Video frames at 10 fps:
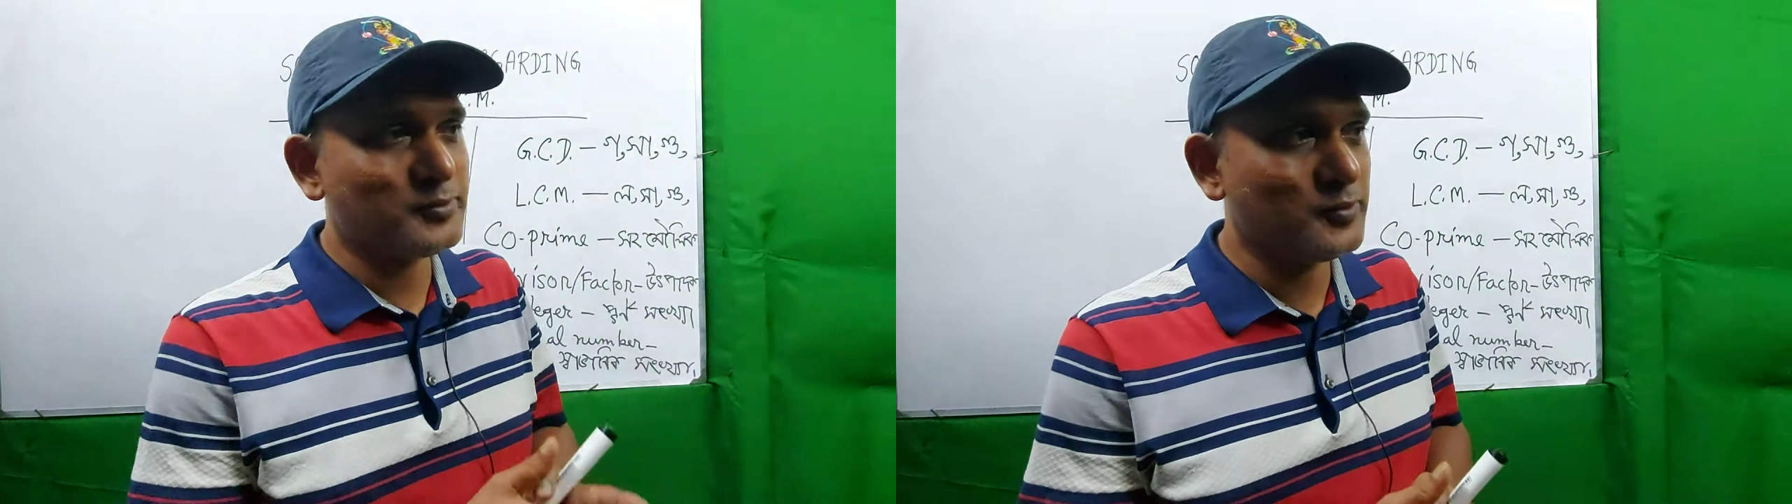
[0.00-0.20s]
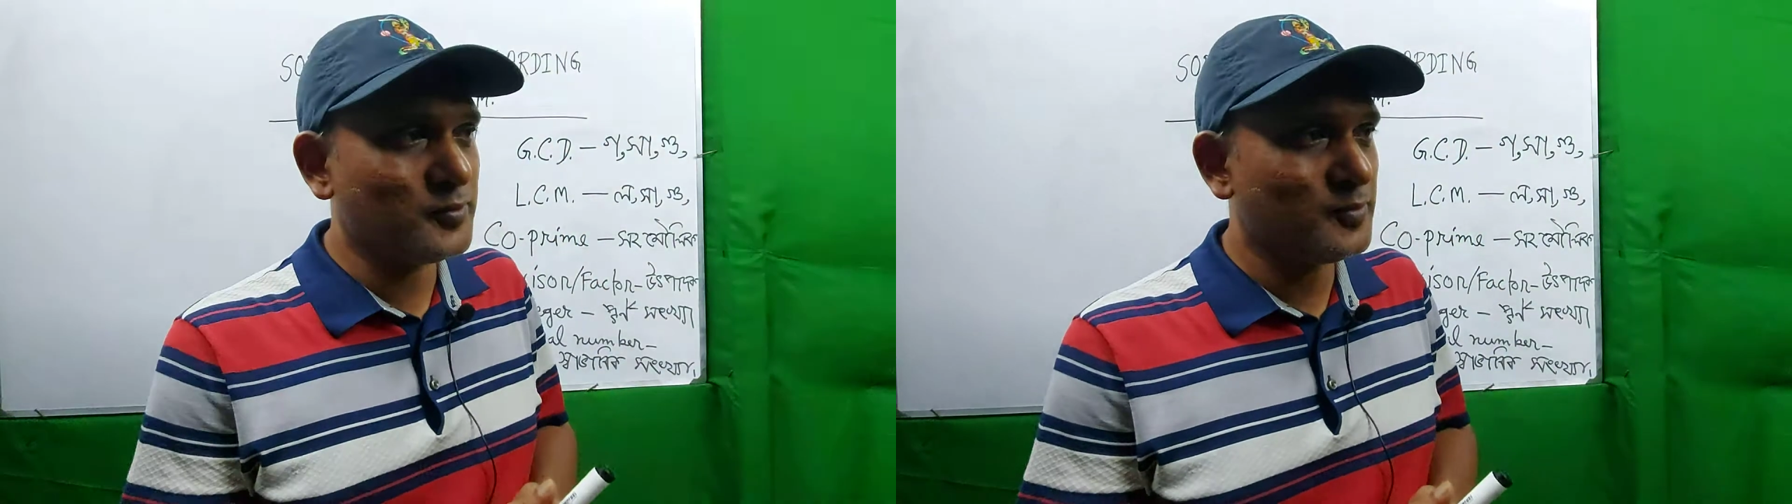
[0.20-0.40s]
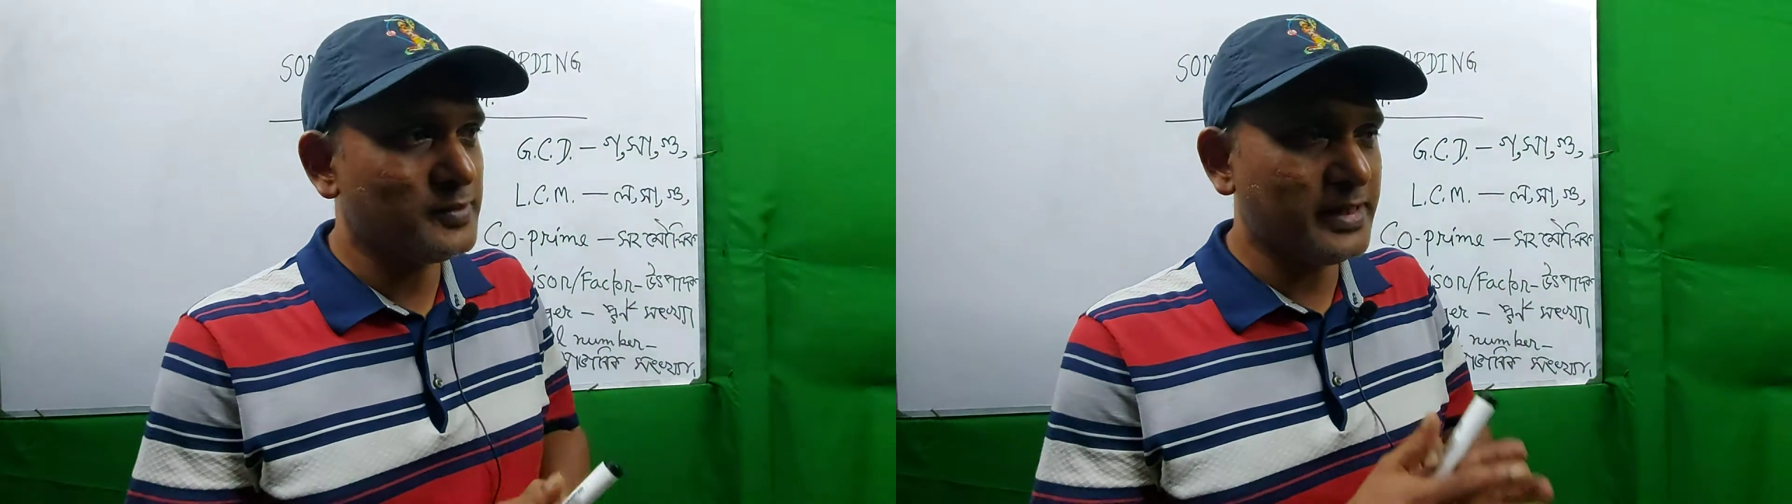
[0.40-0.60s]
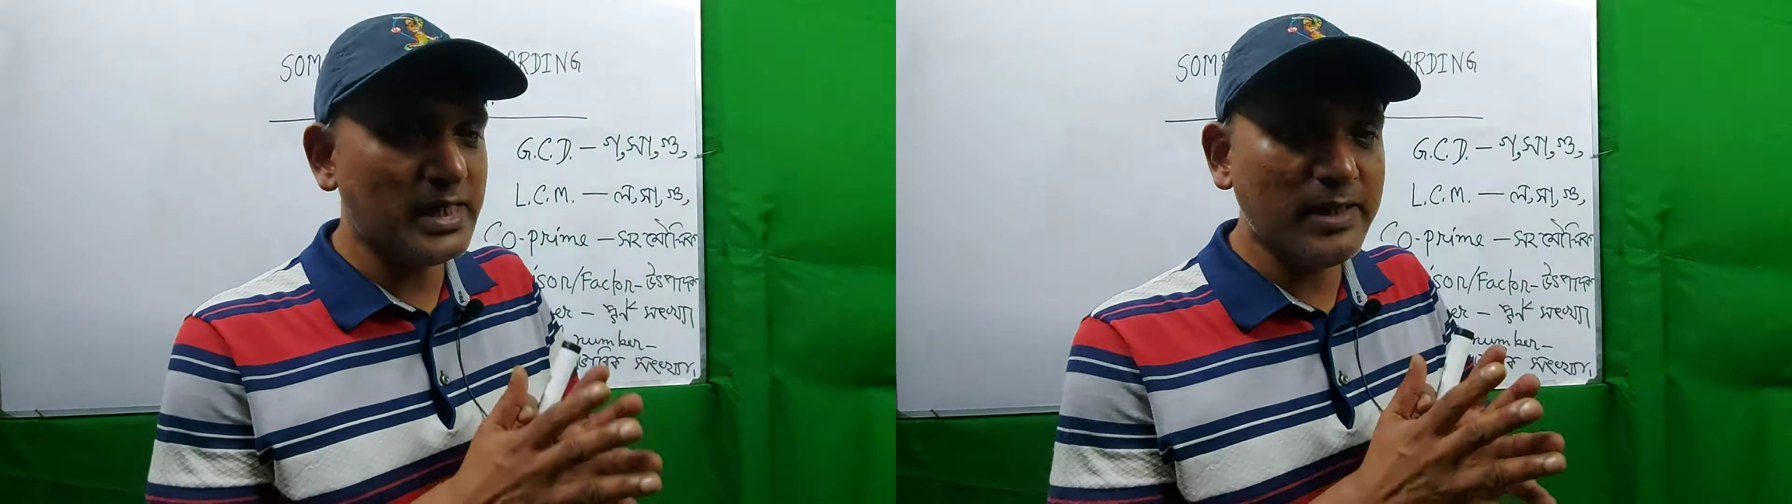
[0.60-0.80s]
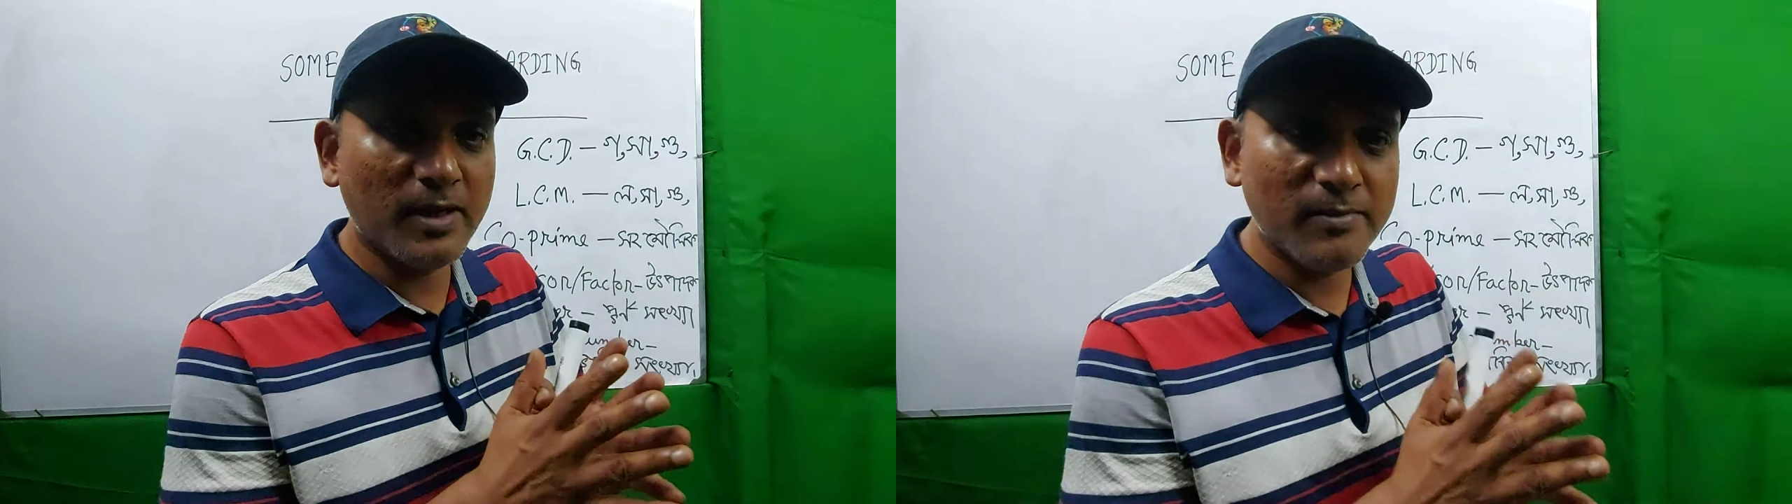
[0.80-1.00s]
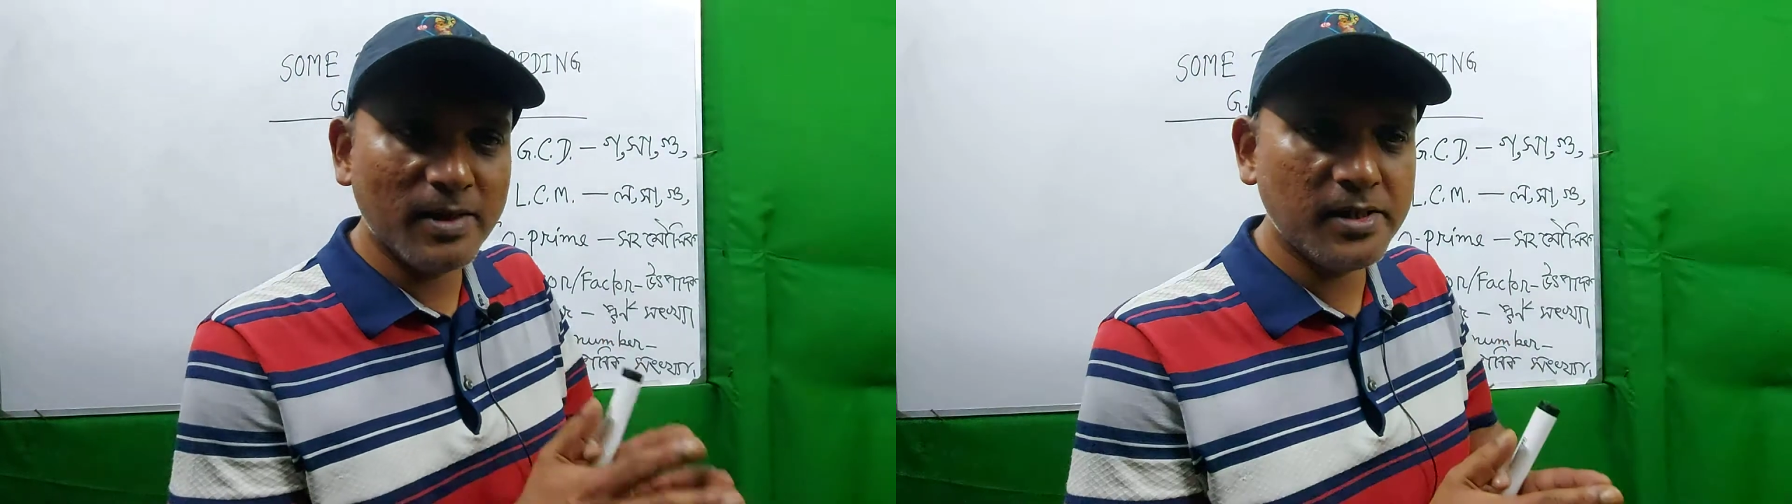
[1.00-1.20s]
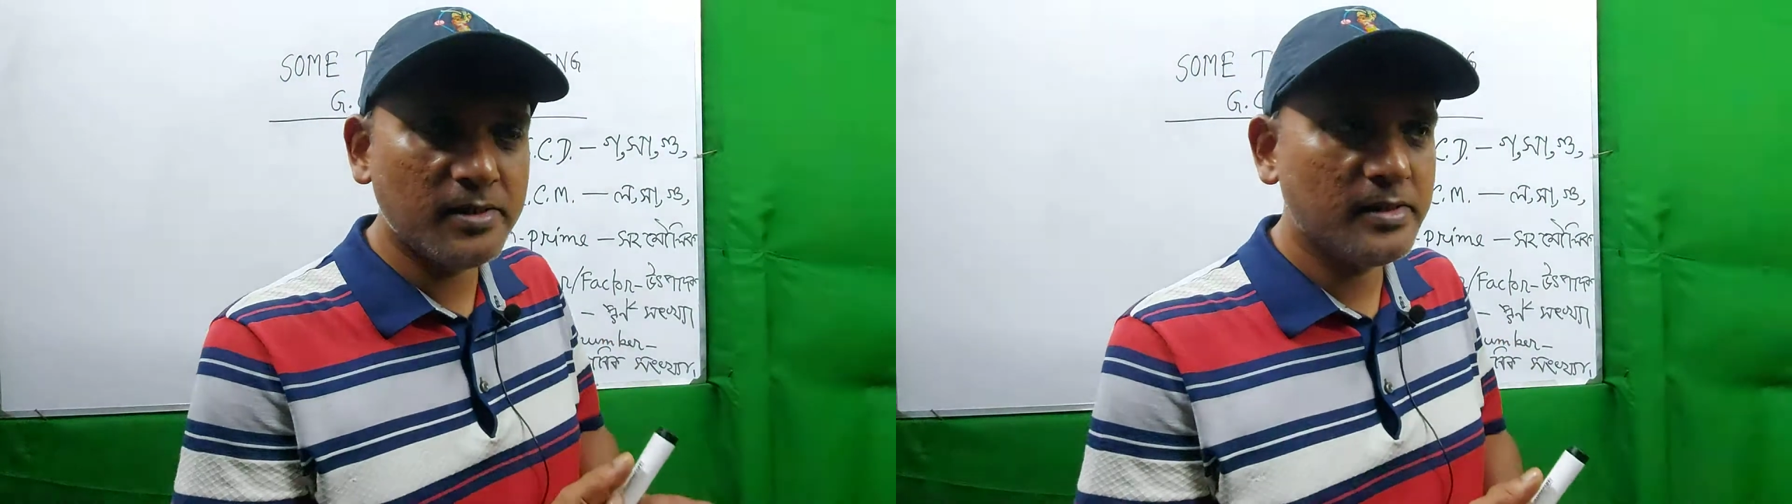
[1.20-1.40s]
to deliver my